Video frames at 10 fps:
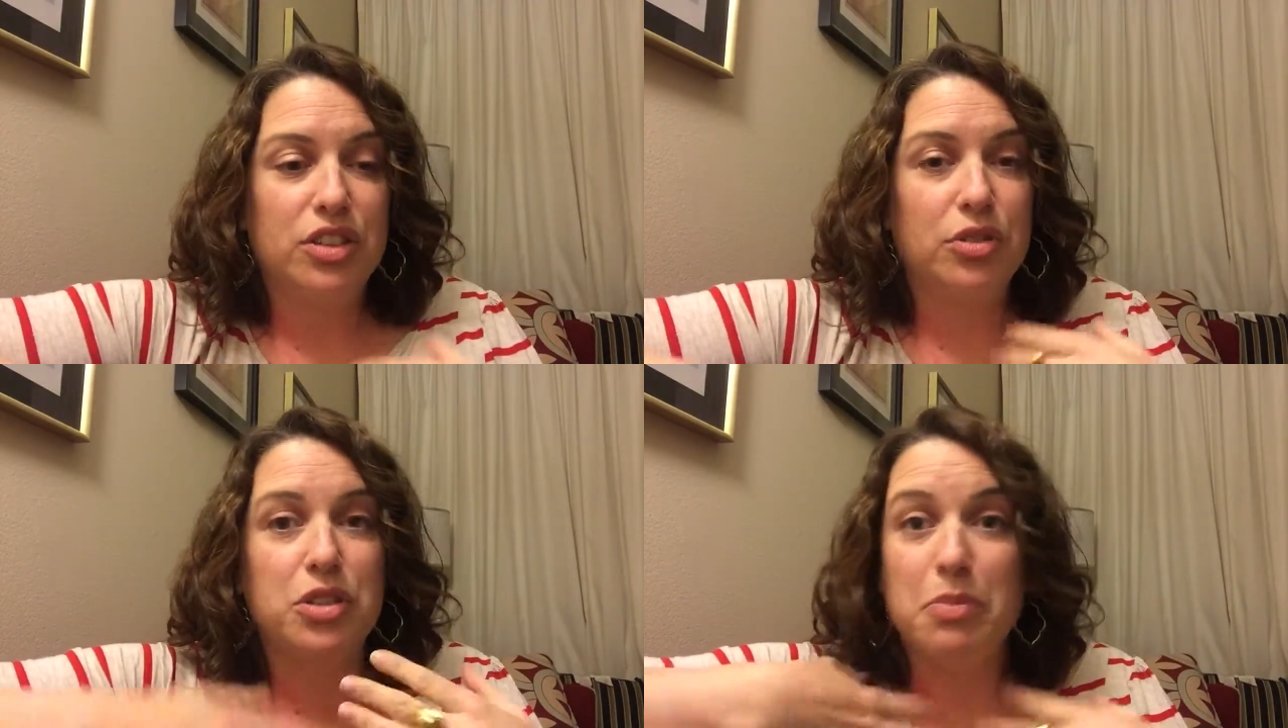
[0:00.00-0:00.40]

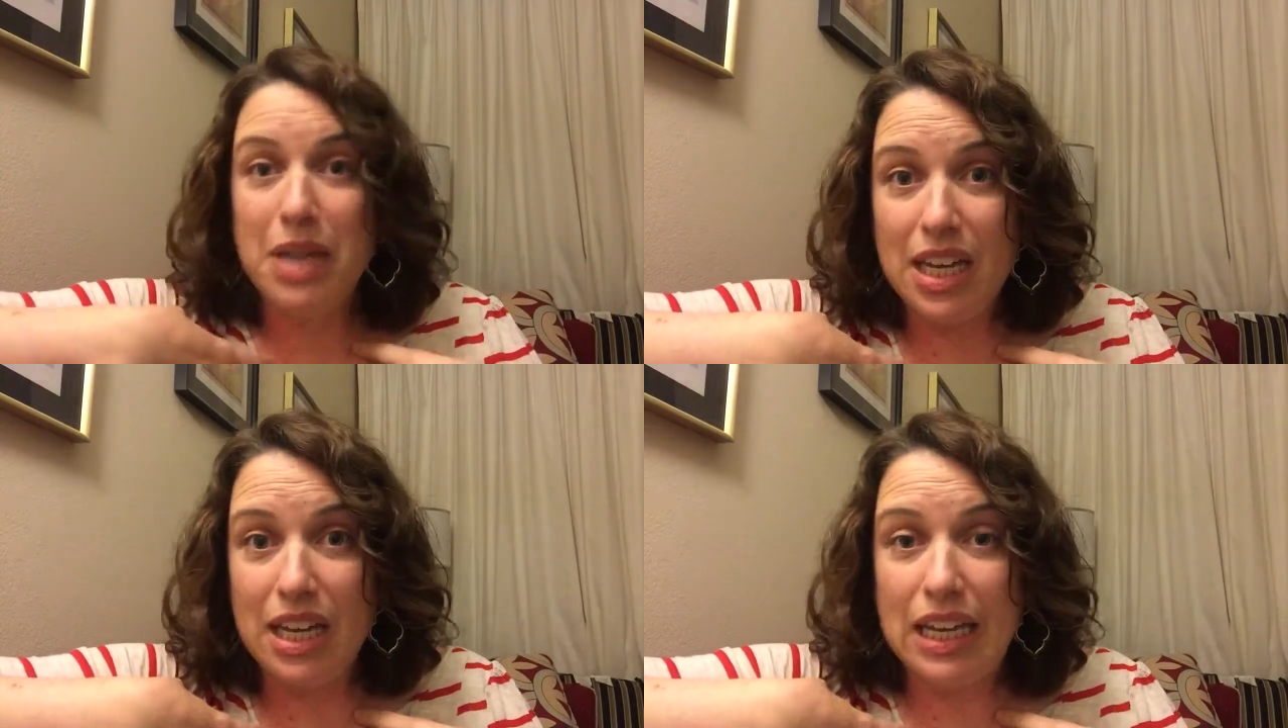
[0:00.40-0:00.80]
So to
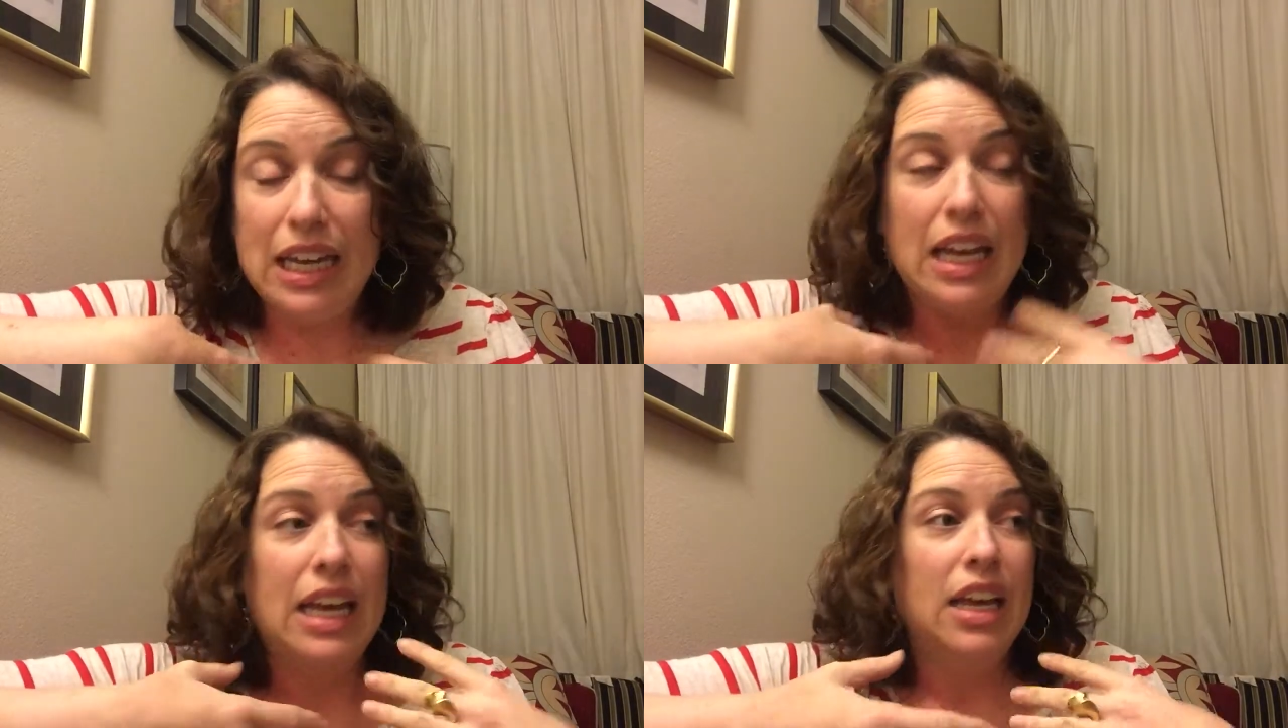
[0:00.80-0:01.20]
me,
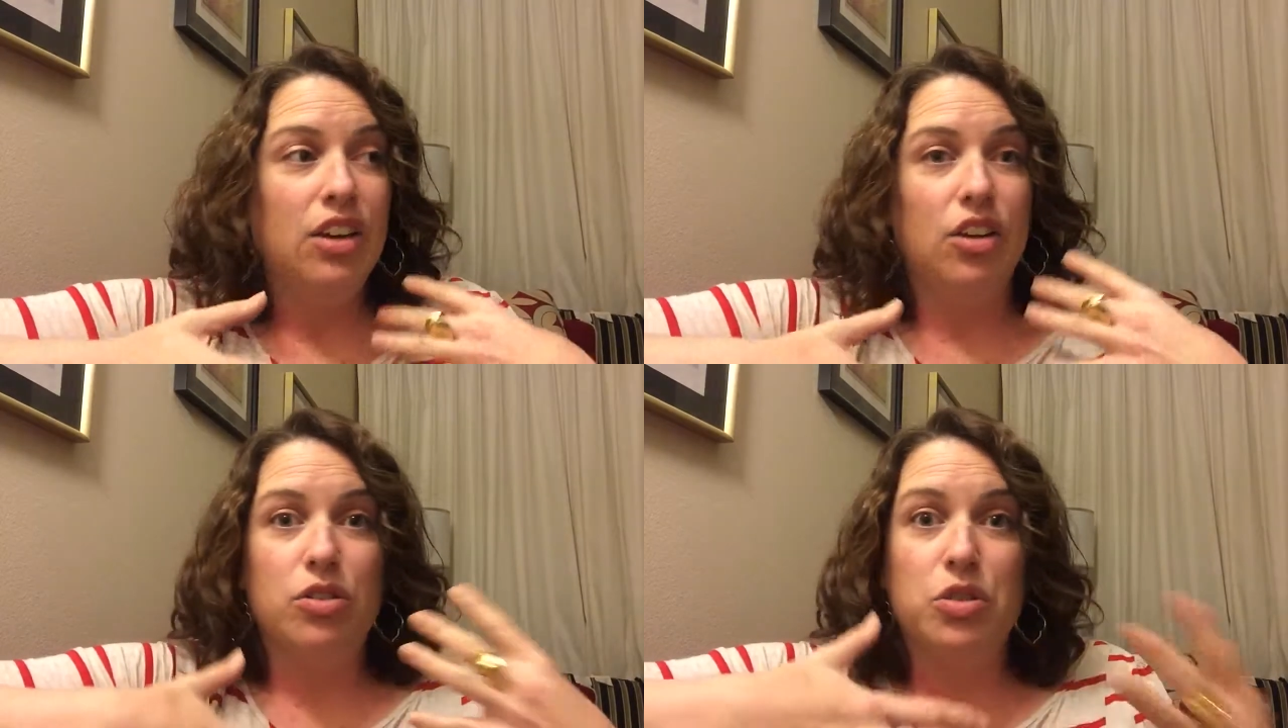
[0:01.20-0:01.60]

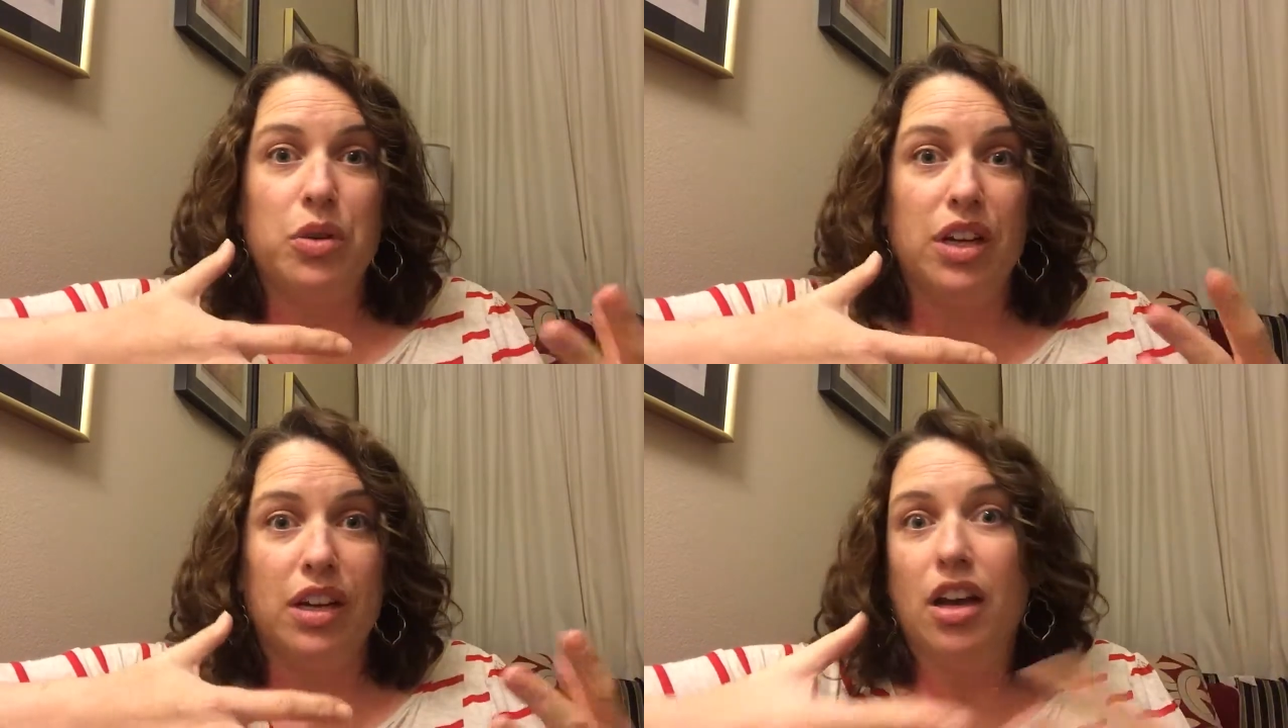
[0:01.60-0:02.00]
you know,
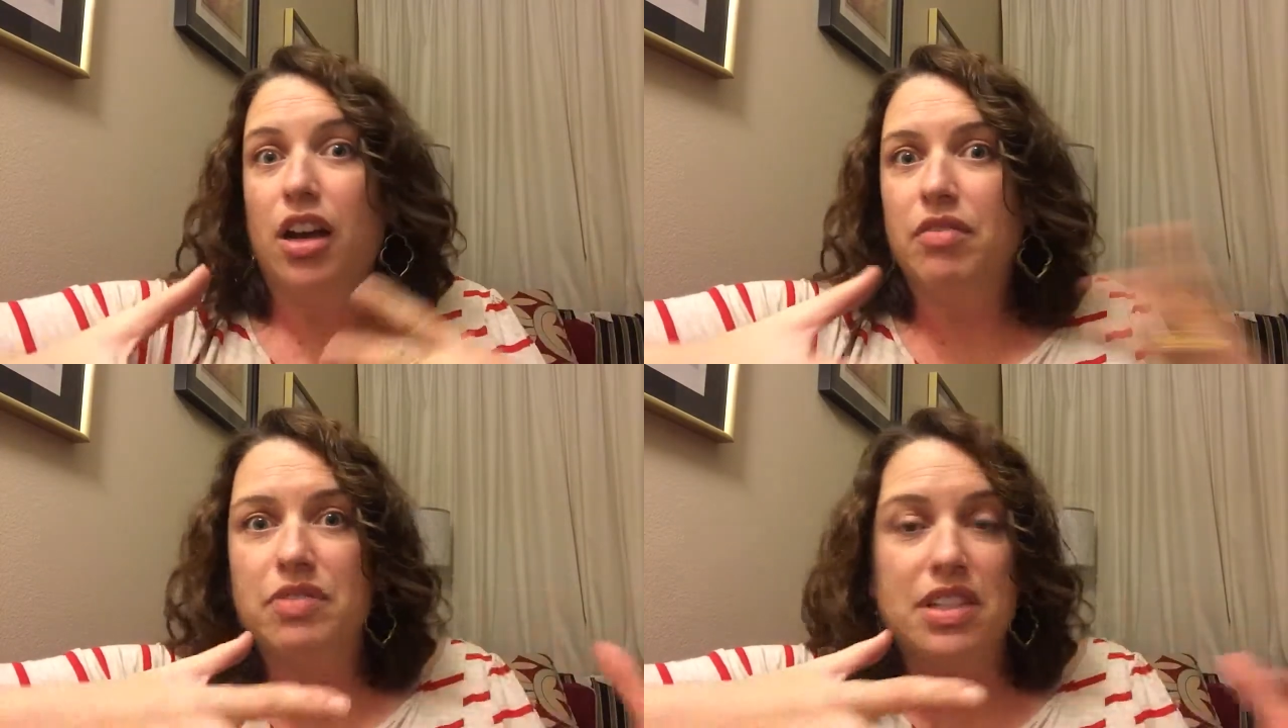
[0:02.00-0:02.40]
doing
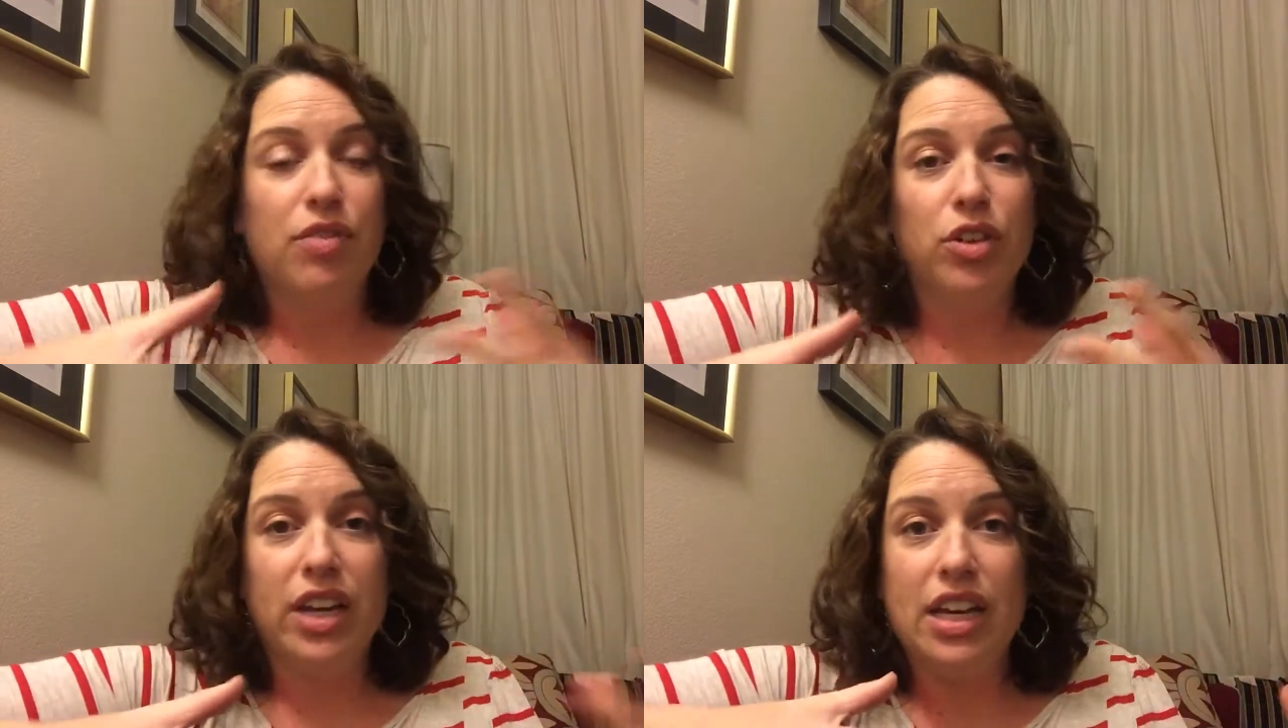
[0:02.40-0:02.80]

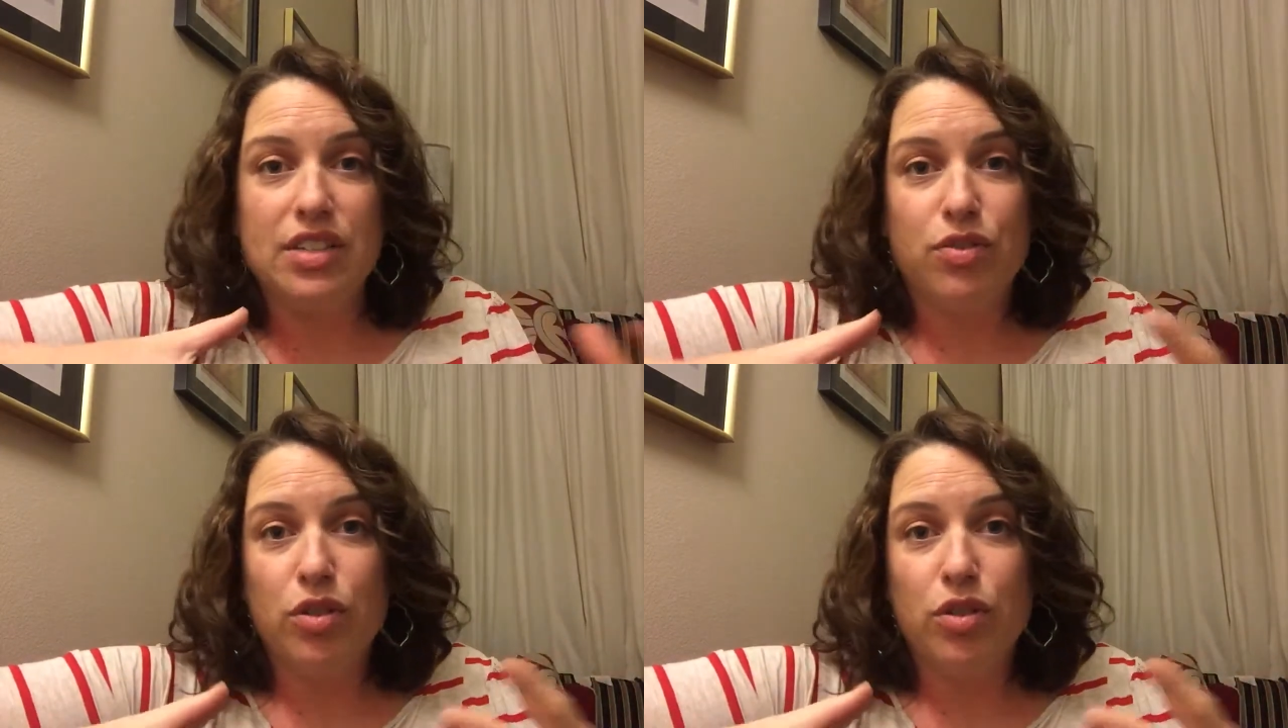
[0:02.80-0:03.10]
several days,